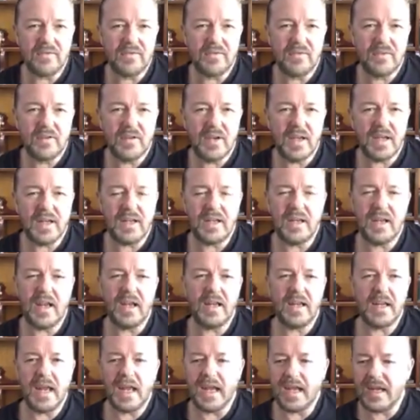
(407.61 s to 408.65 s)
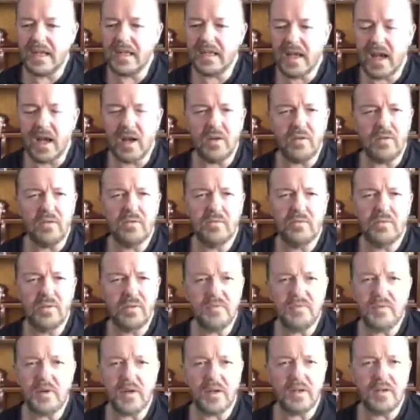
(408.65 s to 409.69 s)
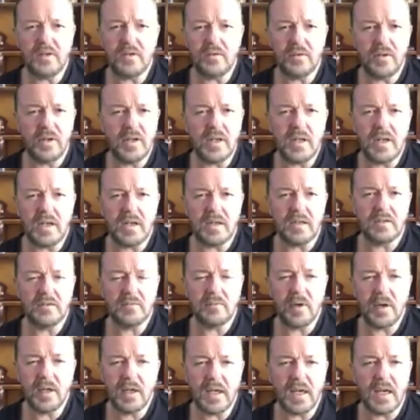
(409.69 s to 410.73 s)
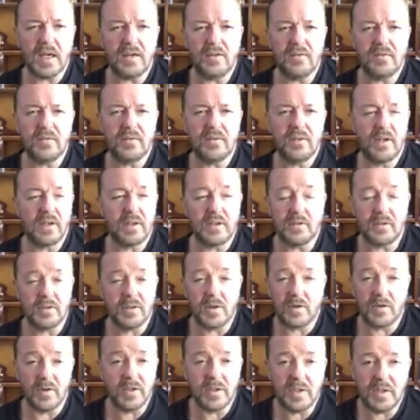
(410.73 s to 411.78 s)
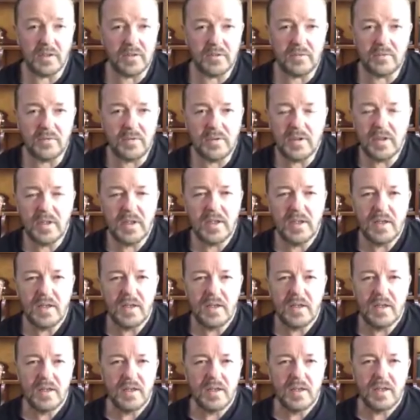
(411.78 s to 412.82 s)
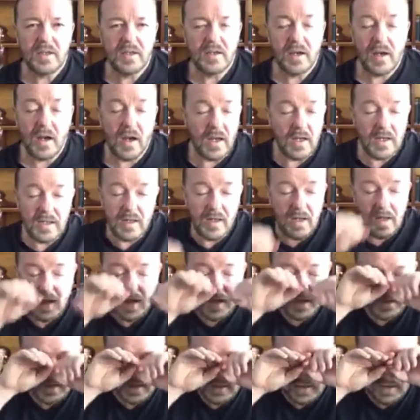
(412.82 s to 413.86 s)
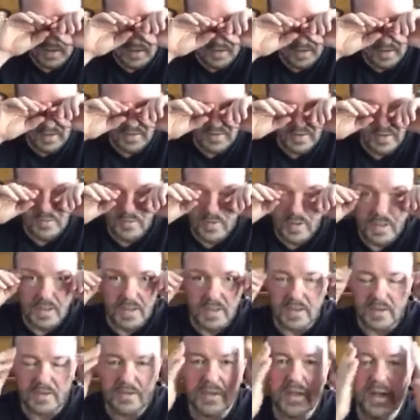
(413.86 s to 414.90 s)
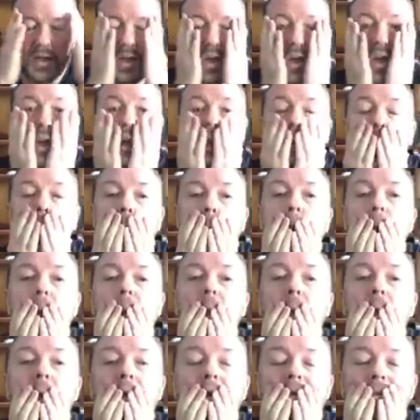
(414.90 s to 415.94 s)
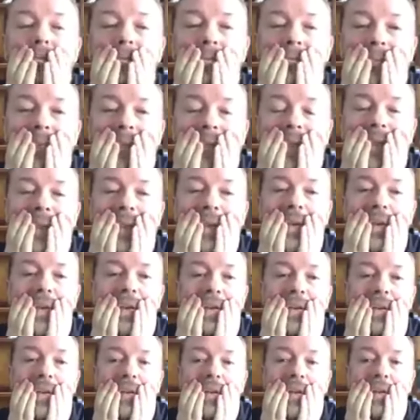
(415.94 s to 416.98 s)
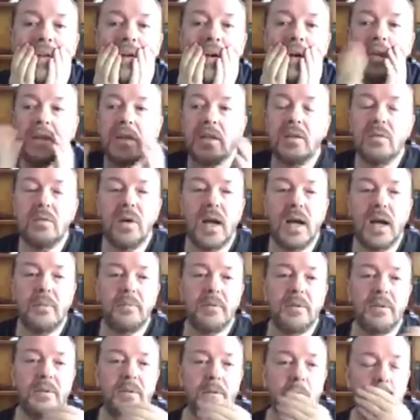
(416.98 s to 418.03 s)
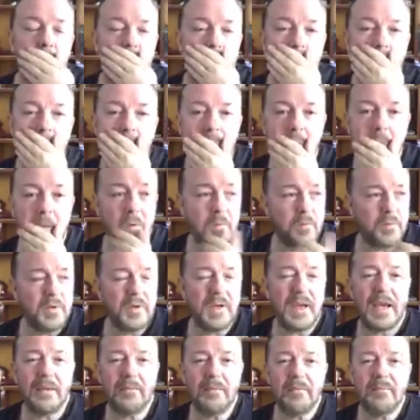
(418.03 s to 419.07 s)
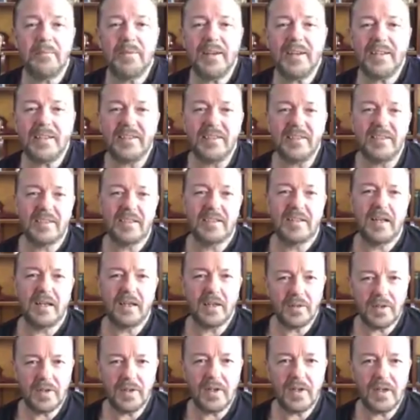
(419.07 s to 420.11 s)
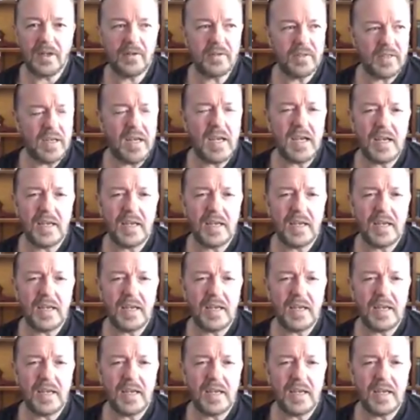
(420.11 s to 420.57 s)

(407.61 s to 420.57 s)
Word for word: and he and he go, "What are you fucking doing in here? It's my cave." I go, "Sorry, I don't know. I I had a lot to drink last night, and I don't know. I don't know what happened. When you came in pissed." I go, "Did I?" He goes, "Yeah."